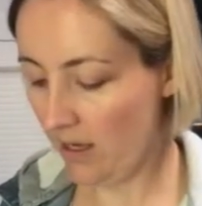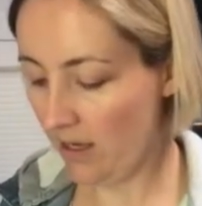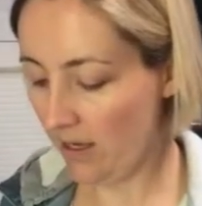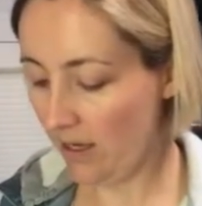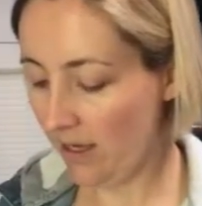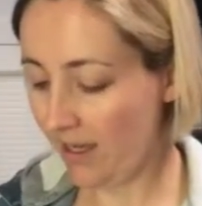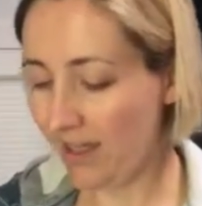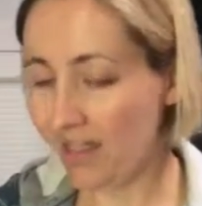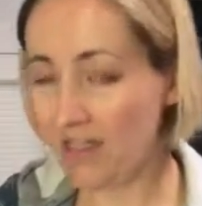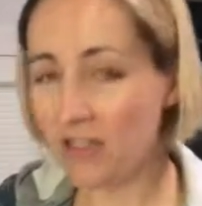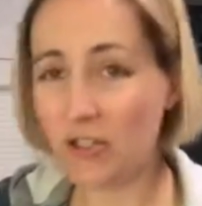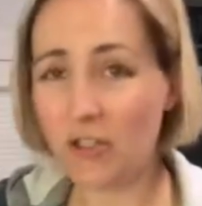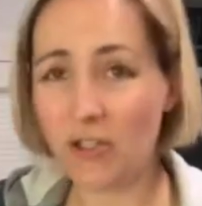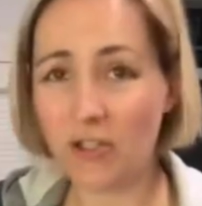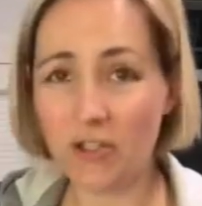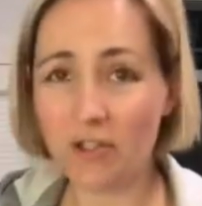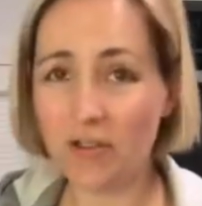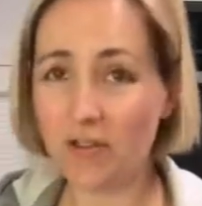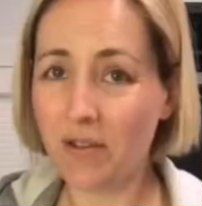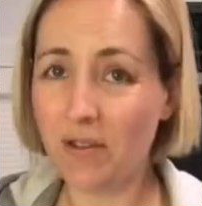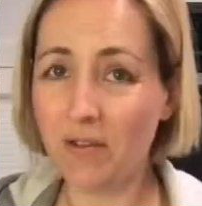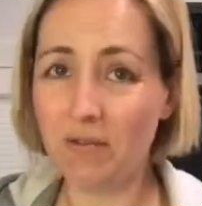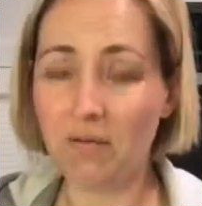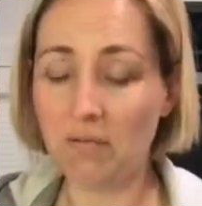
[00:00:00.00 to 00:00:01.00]
You can just
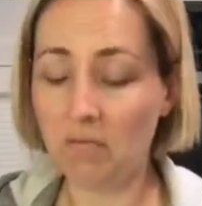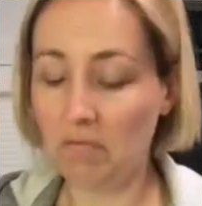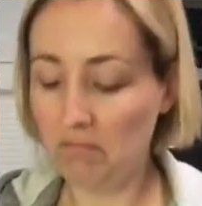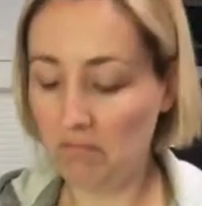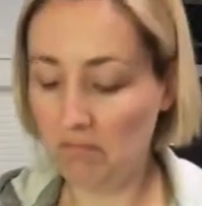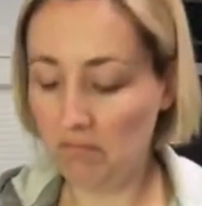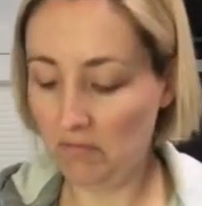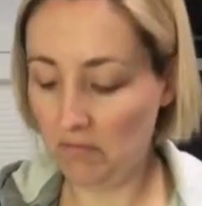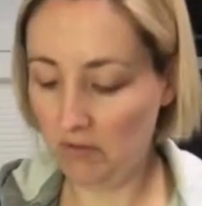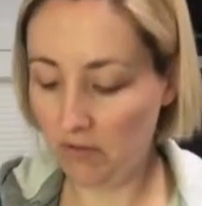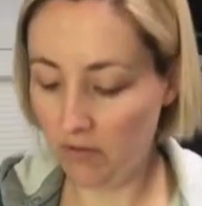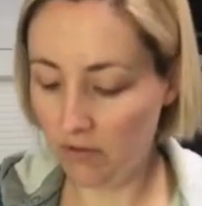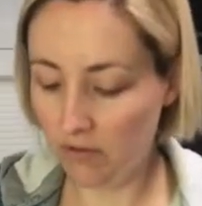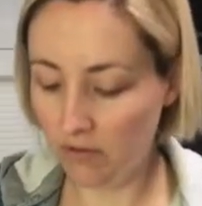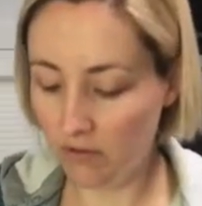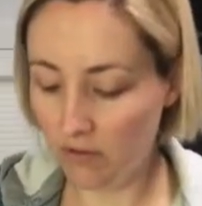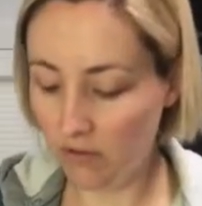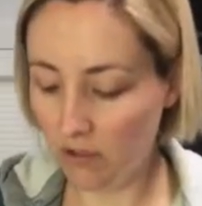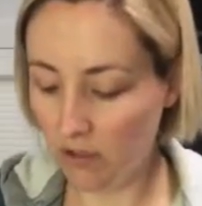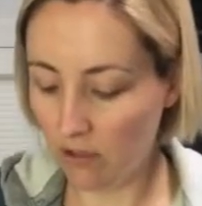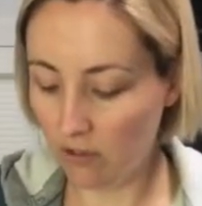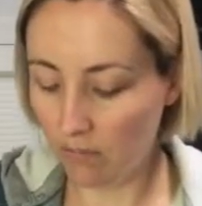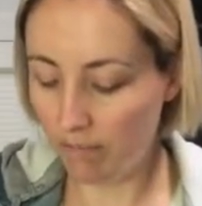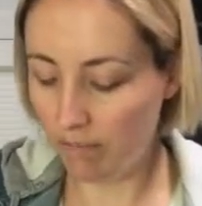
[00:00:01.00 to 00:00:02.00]
use those
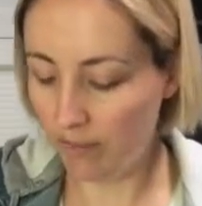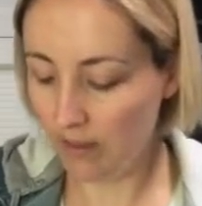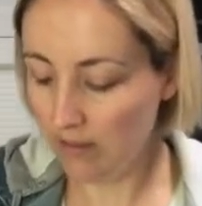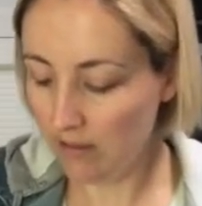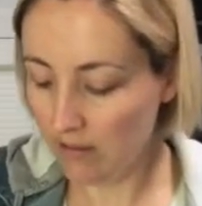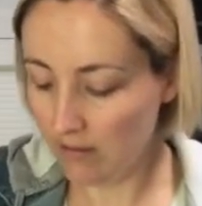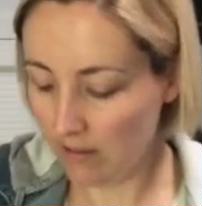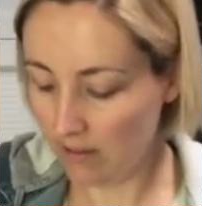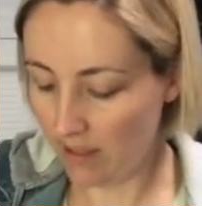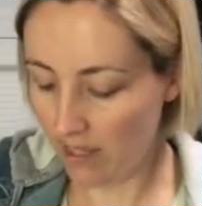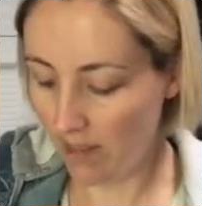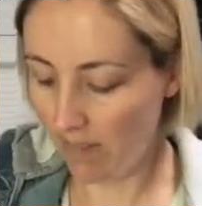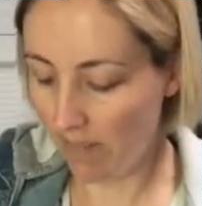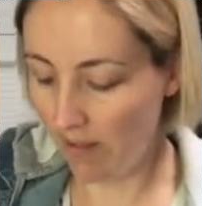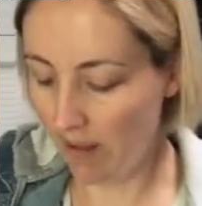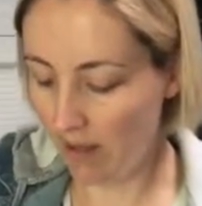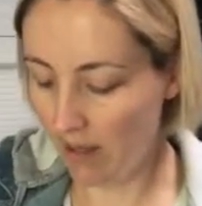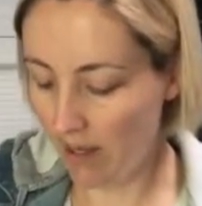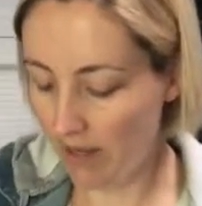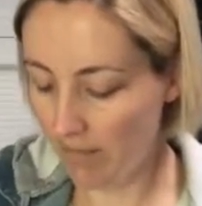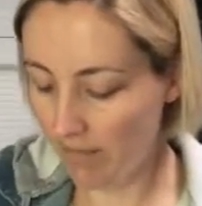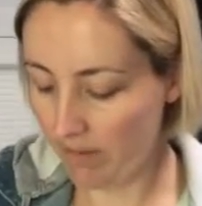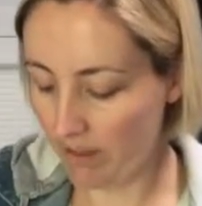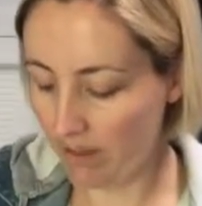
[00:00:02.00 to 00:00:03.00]
choc bits that you
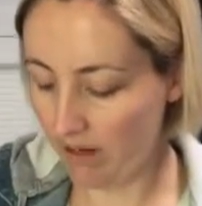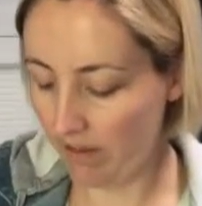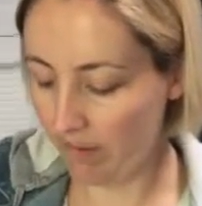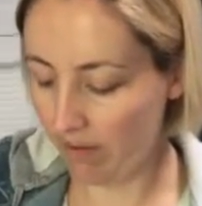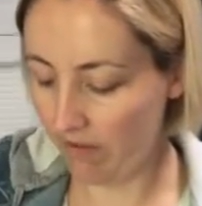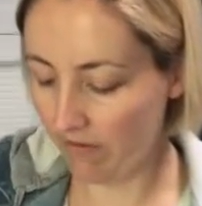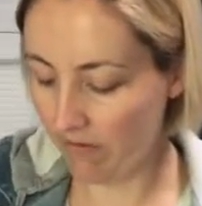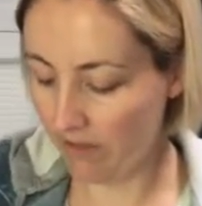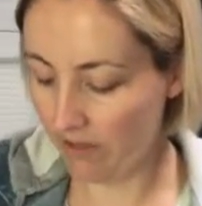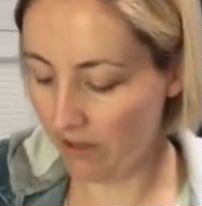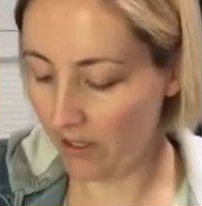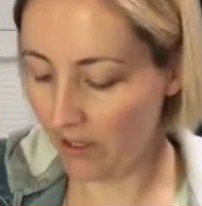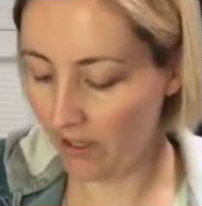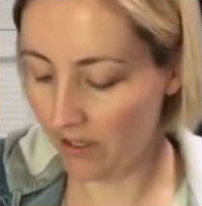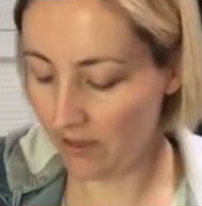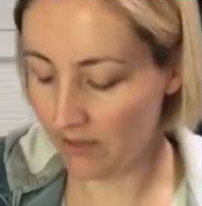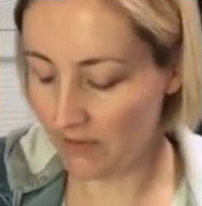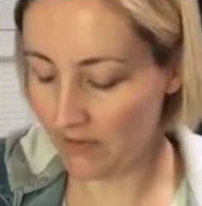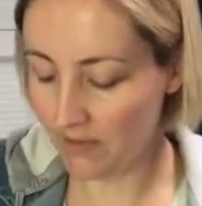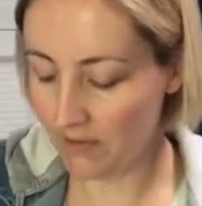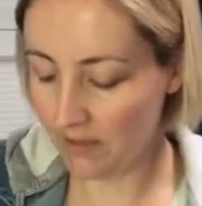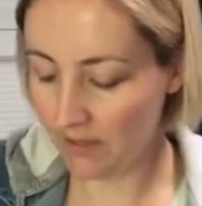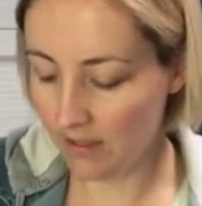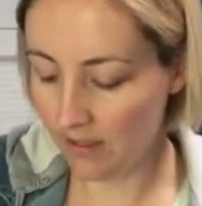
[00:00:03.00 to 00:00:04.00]
buy, but I prefer to
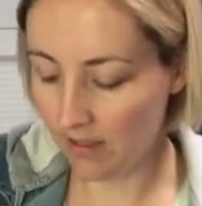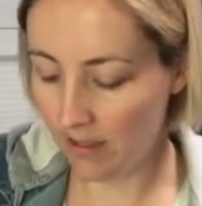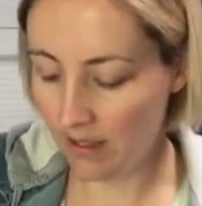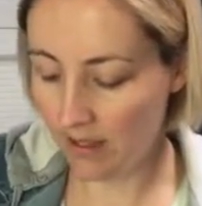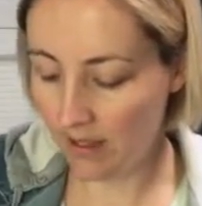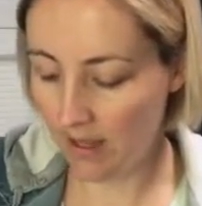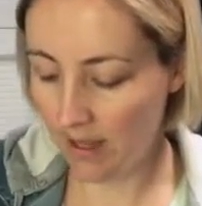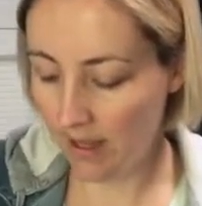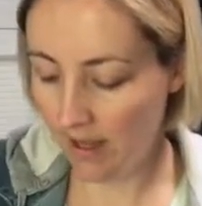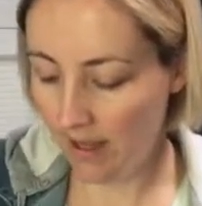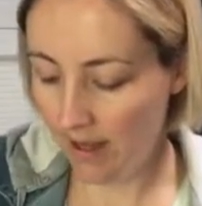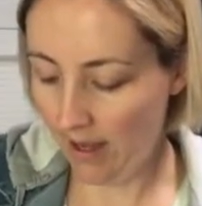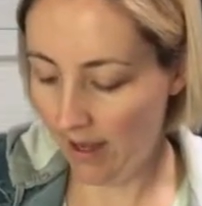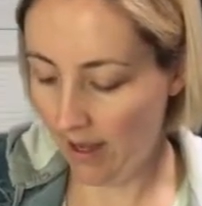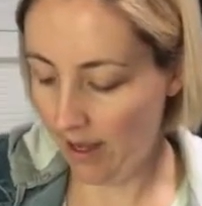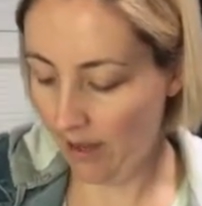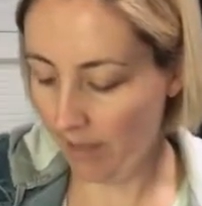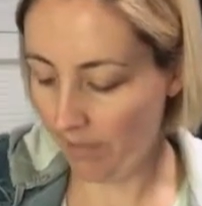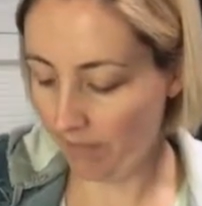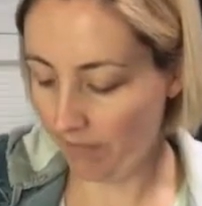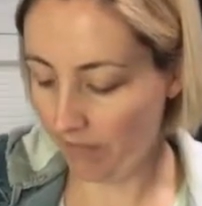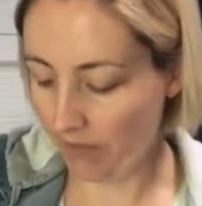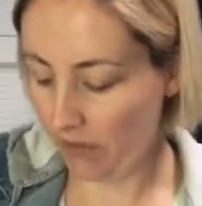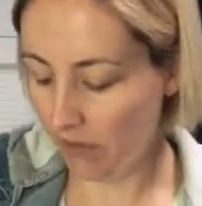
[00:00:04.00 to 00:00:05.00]
use
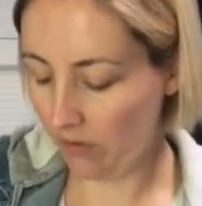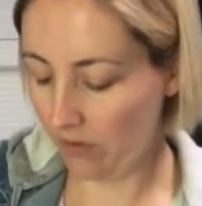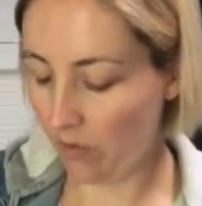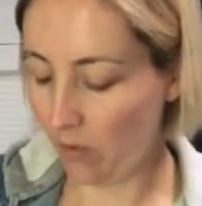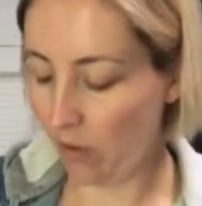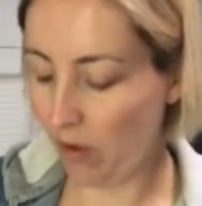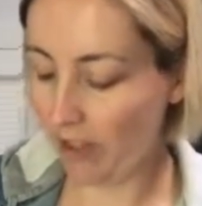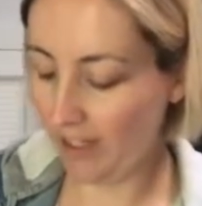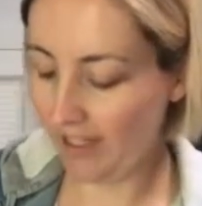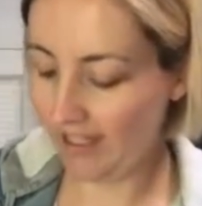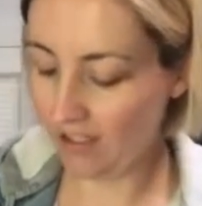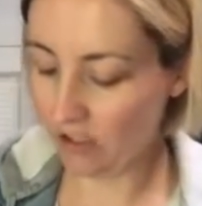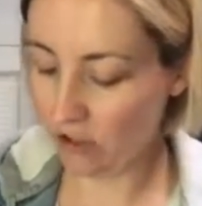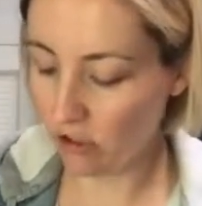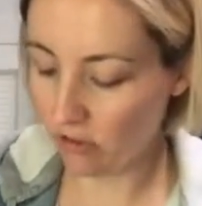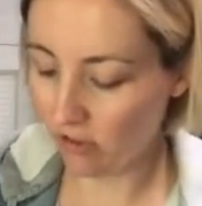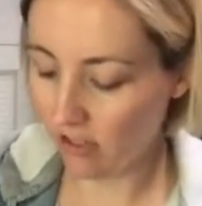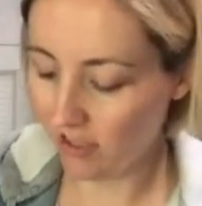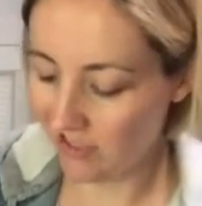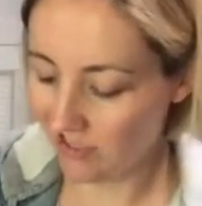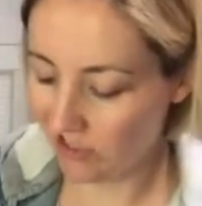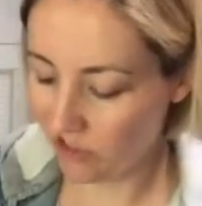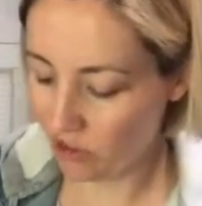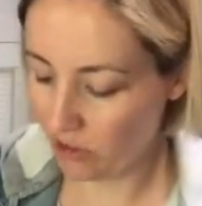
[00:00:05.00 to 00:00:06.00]
good quality
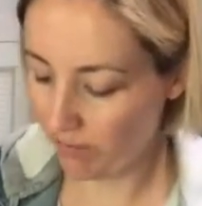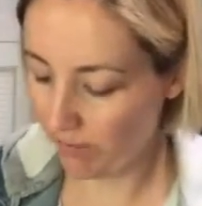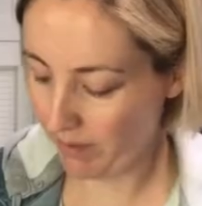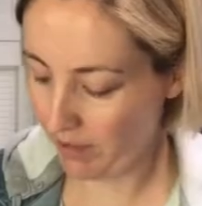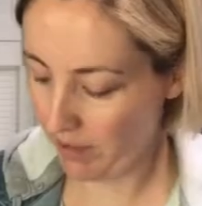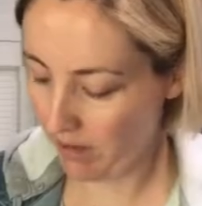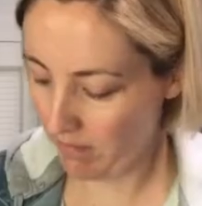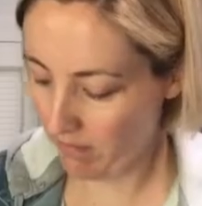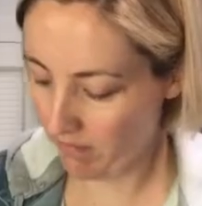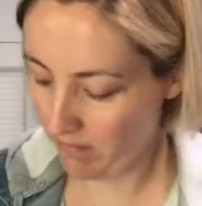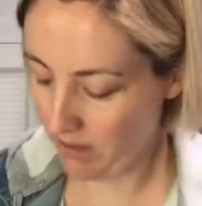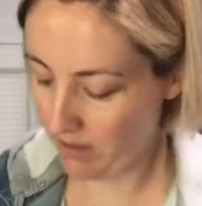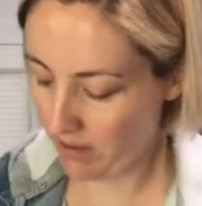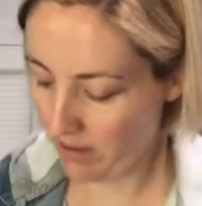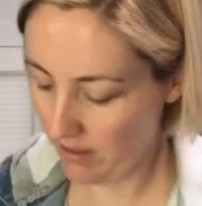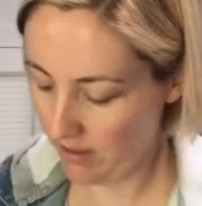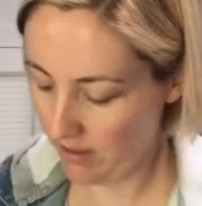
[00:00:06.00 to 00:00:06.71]
chocolate and chop it up